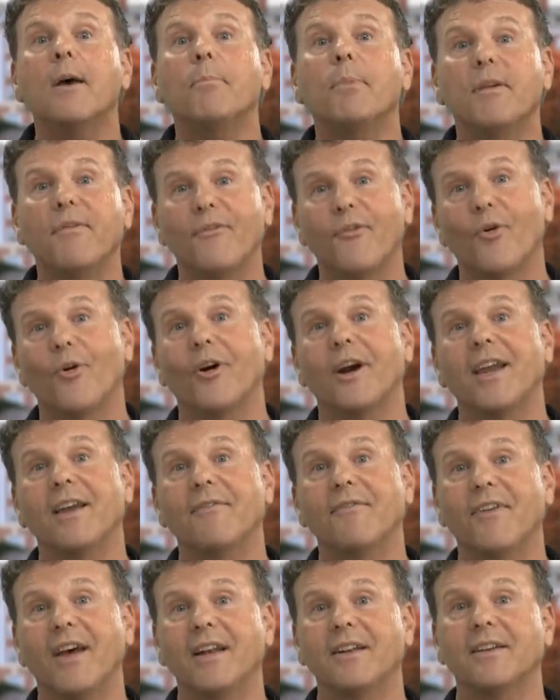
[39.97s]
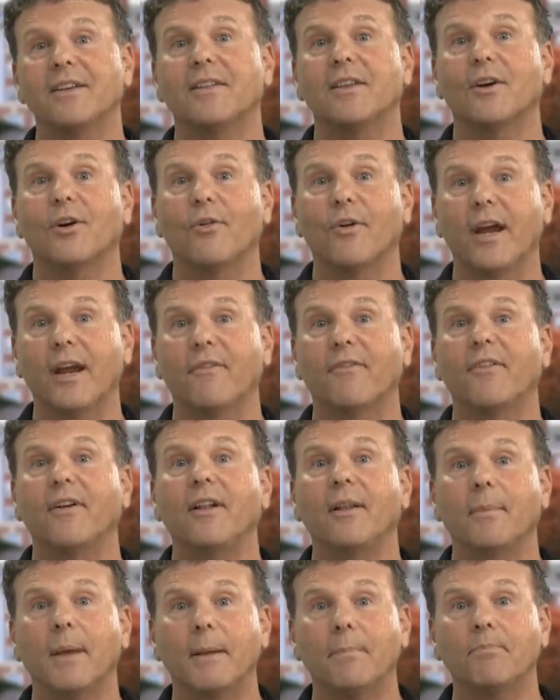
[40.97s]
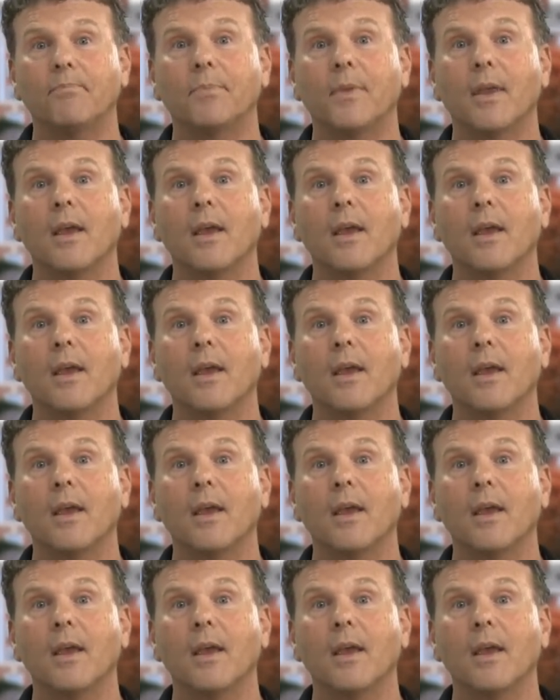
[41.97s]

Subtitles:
before he invented the correct filament.